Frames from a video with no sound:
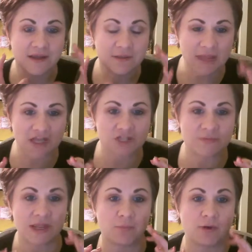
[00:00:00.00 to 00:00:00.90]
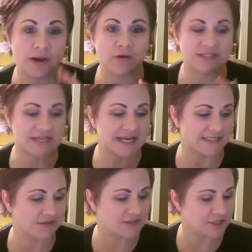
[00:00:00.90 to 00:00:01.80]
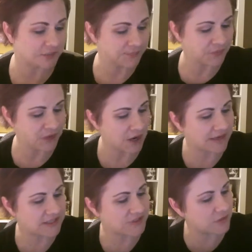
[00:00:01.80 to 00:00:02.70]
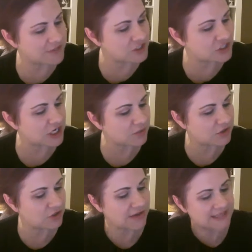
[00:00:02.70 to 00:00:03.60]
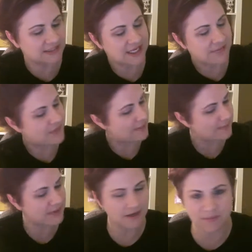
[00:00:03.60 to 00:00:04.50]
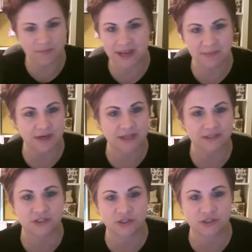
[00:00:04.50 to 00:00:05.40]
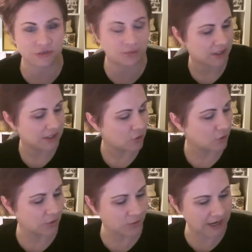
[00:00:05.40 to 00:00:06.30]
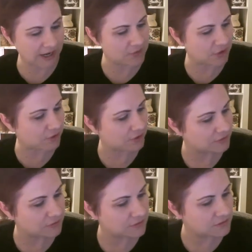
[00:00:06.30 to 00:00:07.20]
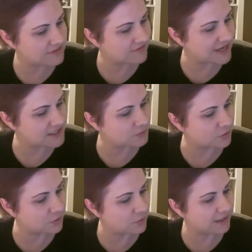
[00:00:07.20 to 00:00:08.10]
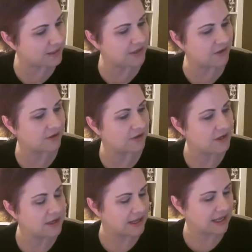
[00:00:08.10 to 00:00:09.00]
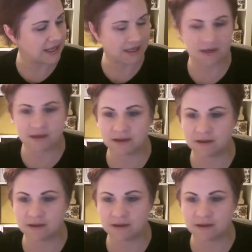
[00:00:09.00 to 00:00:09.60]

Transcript: management and prioritizing. So, all right, so let me share with you guys. Keep that pen and paper next to you or grab your device real quick here. And